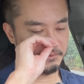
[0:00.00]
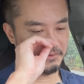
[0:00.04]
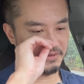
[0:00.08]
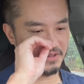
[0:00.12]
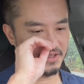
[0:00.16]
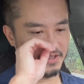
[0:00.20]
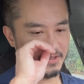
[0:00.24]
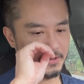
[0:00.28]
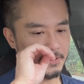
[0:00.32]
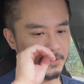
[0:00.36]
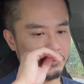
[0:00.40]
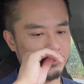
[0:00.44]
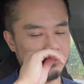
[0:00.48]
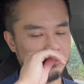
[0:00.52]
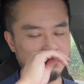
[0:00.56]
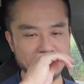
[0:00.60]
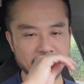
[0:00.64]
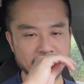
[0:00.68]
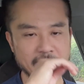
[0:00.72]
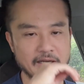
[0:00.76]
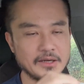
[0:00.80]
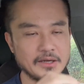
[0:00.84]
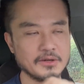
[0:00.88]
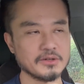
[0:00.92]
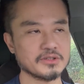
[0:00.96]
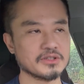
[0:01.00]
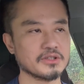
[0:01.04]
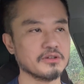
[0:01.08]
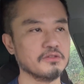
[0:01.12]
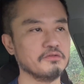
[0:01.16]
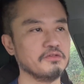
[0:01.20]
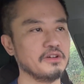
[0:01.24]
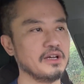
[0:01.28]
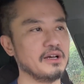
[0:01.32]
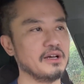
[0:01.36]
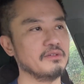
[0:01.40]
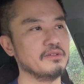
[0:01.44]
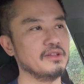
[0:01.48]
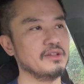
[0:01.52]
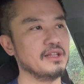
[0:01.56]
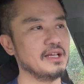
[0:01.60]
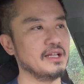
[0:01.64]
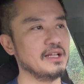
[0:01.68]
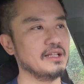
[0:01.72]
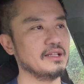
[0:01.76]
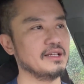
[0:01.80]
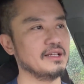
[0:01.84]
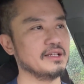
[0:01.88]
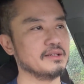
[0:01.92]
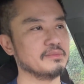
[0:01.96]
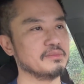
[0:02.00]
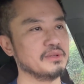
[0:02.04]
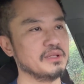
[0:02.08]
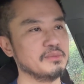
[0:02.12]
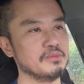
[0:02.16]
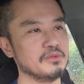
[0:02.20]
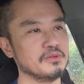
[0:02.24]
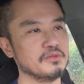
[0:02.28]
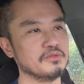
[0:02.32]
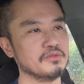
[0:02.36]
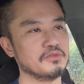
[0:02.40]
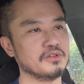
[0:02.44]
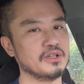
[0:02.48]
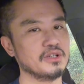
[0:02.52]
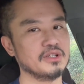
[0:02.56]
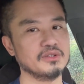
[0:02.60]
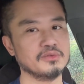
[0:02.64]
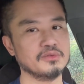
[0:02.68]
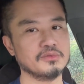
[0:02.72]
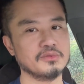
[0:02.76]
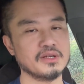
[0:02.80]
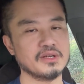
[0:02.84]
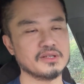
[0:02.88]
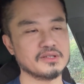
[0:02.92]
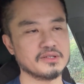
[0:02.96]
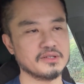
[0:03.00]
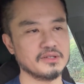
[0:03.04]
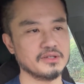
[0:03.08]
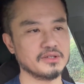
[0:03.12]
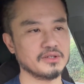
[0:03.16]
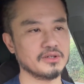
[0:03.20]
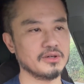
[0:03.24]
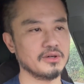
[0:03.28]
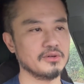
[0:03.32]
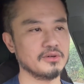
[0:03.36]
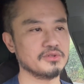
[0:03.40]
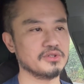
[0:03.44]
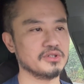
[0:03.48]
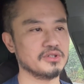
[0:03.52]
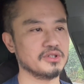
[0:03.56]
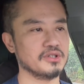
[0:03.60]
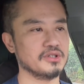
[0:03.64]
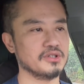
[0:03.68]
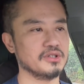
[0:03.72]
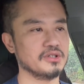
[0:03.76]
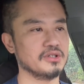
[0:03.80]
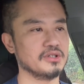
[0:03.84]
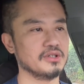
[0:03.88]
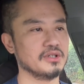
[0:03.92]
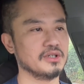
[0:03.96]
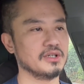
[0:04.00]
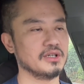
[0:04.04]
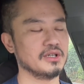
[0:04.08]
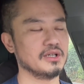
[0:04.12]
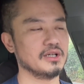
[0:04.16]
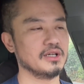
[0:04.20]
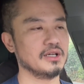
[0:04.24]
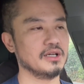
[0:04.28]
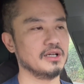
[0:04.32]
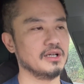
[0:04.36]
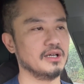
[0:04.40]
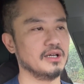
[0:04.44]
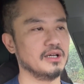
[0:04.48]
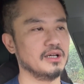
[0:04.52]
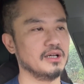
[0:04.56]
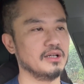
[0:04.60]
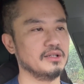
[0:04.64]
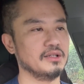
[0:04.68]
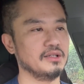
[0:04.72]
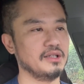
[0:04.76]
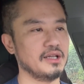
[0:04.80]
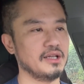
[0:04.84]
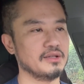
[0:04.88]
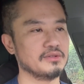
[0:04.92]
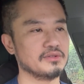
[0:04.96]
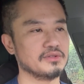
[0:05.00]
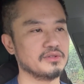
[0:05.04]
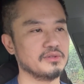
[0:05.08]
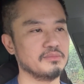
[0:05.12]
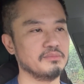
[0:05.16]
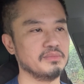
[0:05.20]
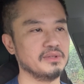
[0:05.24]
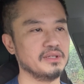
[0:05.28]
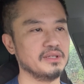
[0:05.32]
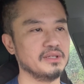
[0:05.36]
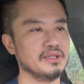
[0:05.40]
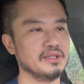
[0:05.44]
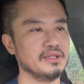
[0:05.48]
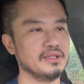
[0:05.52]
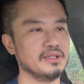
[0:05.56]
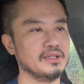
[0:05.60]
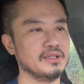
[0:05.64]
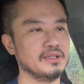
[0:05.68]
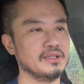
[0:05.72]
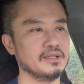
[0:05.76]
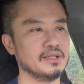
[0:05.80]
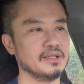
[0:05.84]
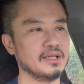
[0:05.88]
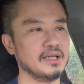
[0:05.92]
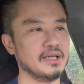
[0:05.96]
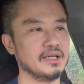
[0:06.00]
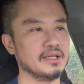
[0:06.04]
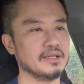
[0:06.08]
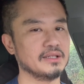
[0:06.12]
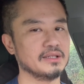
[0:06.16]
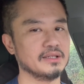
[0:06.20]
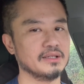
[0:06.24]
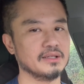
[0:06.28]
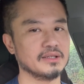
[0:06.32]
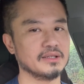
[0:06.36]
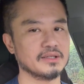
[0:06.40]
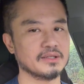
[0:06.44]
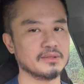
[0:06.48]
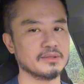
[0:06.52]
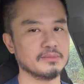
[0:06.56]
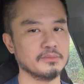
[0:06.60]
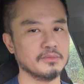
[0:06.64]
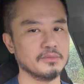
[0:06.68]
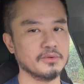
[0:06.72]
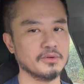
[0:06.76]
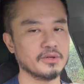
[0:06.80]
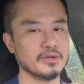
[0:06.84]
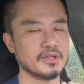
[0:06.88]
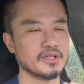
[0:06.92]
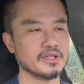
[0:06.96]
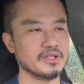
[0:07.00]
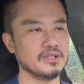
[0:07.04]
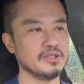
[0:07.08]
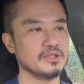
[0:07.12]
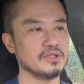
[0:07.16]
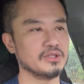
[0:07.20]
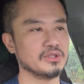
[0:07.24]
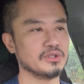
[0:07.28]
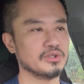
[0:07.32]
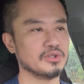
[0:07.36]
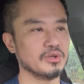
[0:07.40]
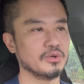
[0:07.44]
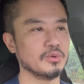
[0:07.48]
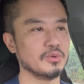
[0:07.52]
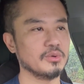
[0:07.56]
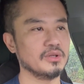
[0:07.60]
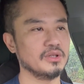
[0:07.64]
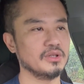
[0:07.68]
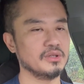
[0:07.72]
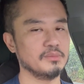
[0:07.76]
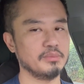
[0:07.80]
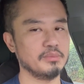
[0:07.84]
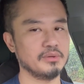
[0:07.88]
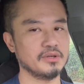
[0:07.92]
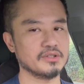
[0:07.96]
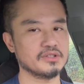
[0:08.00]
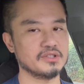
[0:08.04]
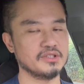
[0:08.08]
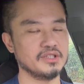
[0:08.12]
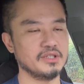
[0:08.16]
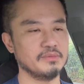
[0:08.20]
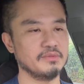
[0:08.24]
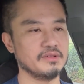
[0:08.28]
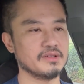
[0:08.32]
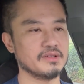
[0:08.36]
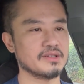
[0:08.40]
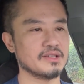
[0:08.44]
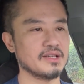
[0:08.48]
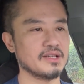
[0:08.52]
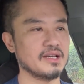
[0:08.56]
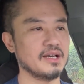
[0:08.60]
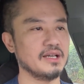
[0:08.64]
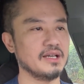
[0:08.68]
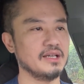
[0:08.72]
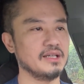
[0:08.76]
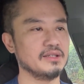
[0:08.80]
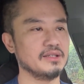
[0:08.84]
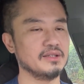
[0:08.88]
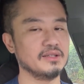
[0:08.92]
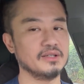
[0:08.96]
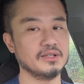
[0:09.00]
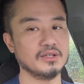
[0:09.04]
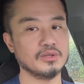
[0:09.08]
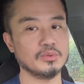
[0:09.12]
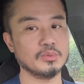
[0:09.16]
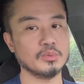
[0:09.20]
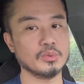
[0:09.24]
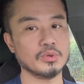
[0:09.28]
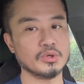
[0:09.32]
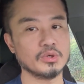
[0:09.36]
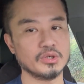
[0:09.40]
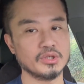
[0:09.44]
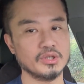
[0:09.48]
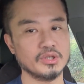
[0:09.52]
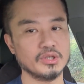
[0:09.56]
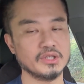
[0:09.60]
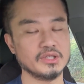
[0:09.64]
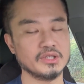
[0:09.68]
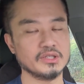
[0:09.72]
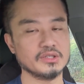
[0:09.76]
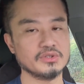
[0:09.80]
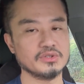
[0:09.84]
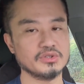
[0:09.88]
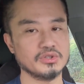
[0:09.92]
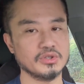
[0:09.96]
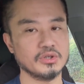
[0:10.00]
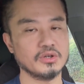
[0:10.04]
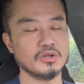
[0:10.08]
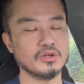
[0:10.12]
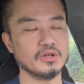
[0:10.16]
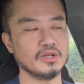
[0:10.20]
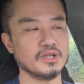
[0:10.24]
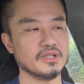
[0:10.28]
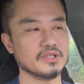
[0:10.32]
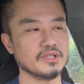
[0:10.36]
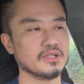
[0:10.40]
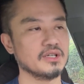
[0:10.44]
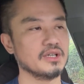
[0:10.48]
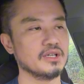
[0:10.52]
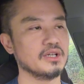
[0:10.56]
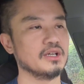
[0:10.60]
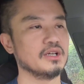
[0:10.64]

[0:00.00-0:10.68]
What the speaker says: And I also found that people from the Western culture tends to be more geared toward the positive side in their word choice.